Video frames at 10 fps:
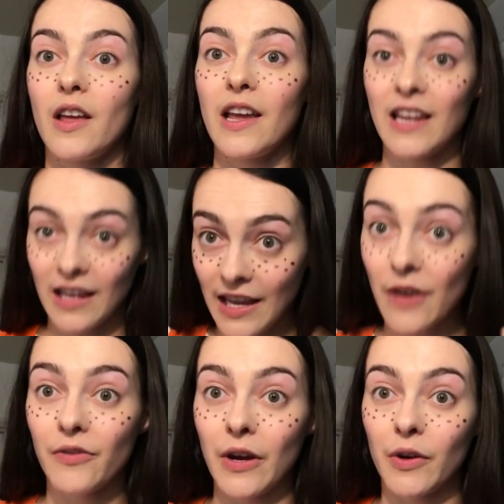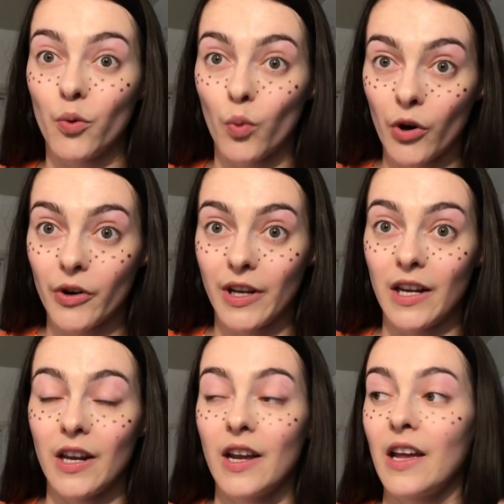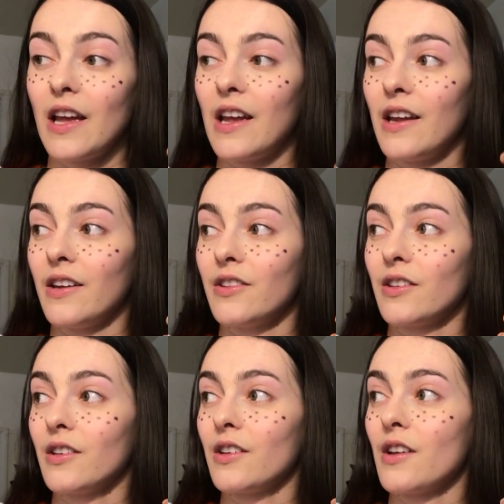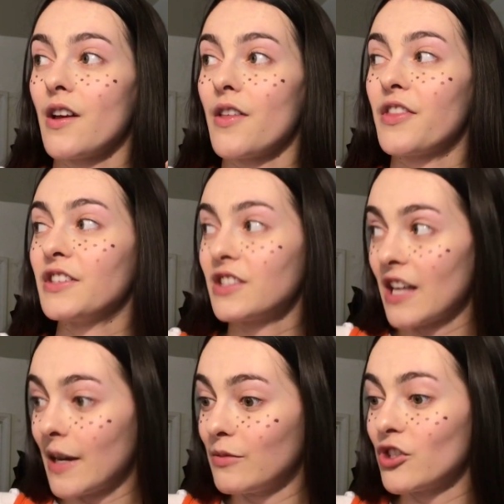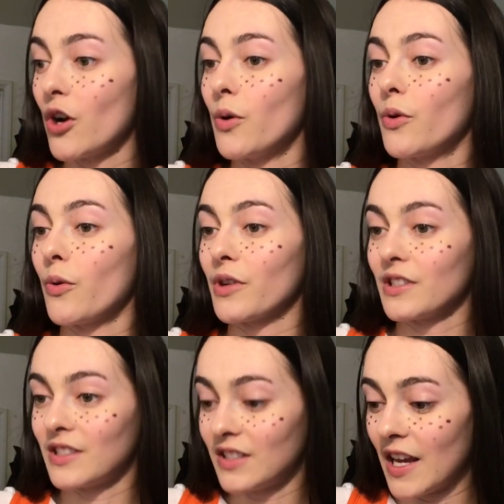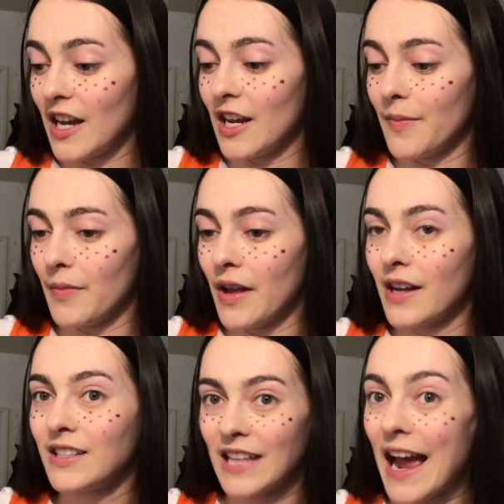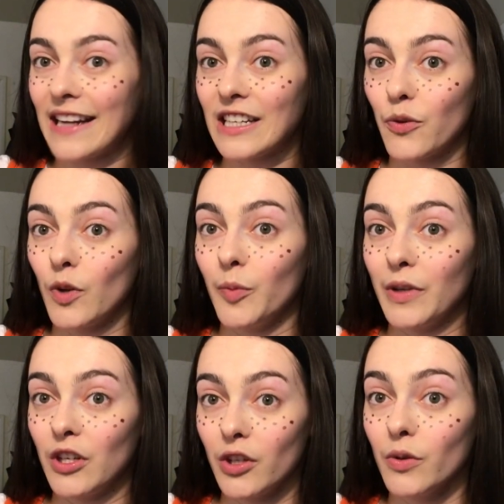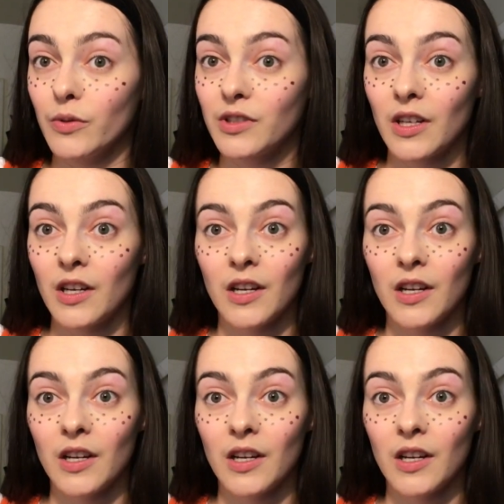it can get very wordy, and the same joke or the same tactic will be used.